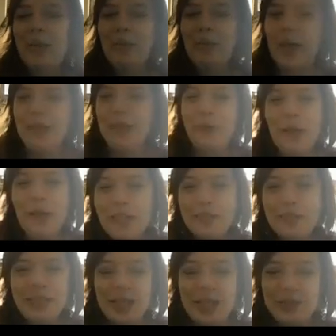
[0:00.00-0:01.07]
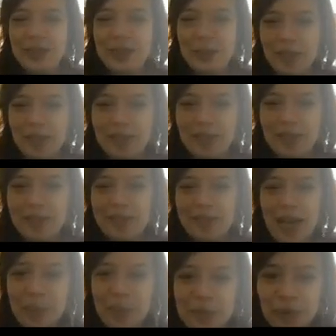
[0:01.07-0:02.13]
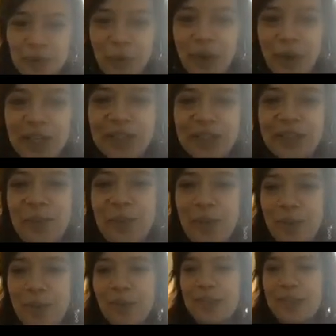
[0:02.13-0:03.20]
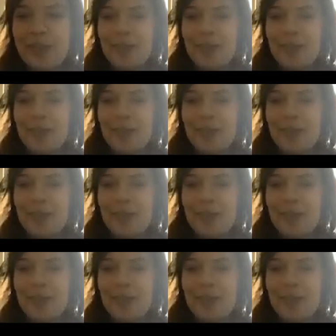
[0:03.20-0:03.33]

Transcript: paid way to get visibility in the App Store. Remember the